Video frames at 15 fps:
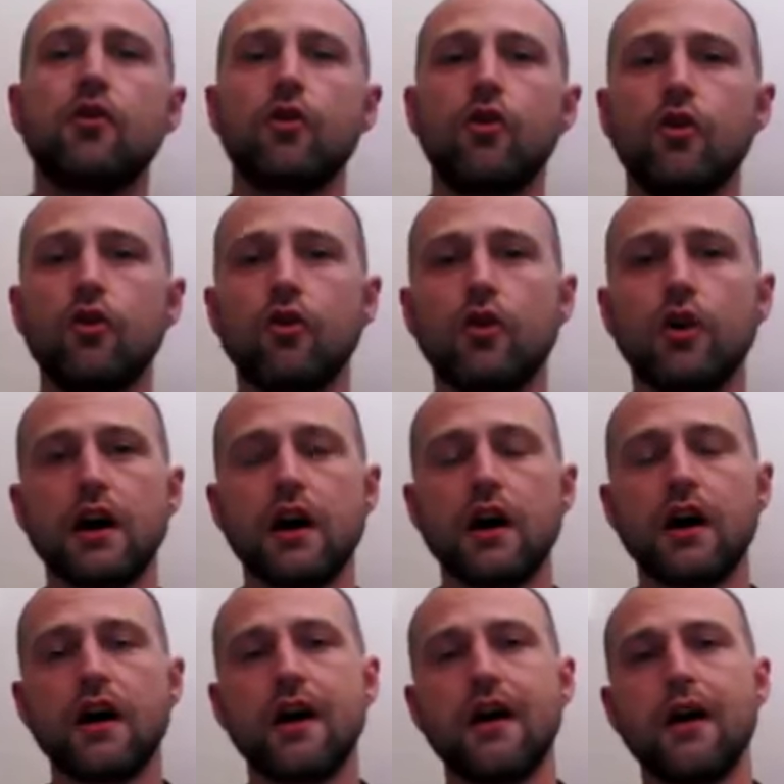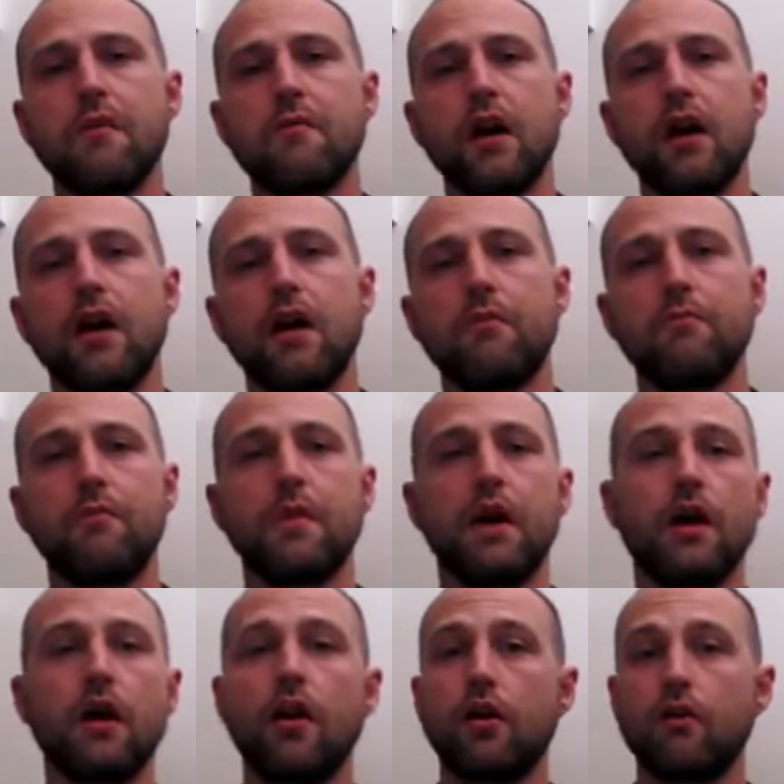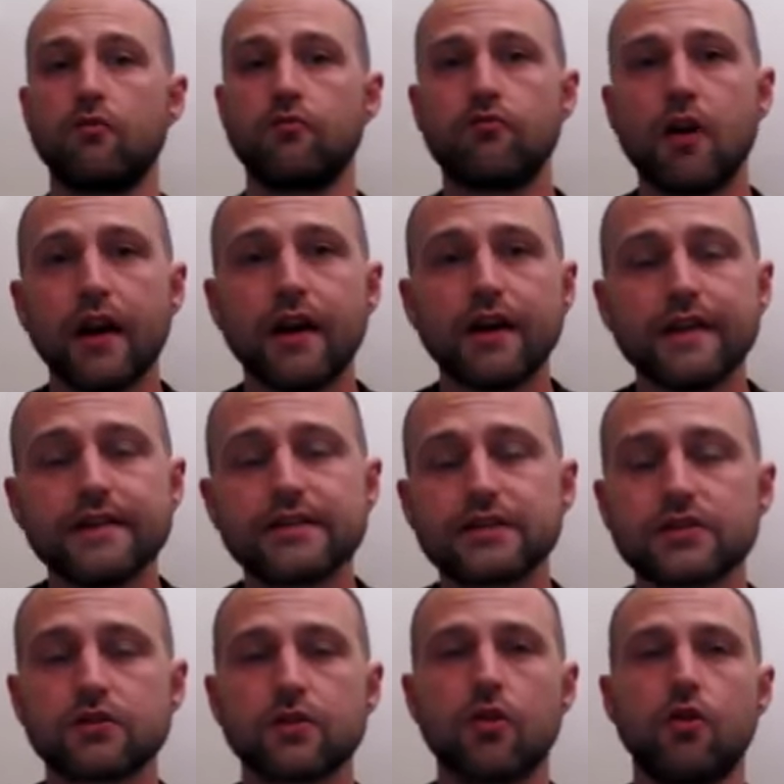or a lot of rice,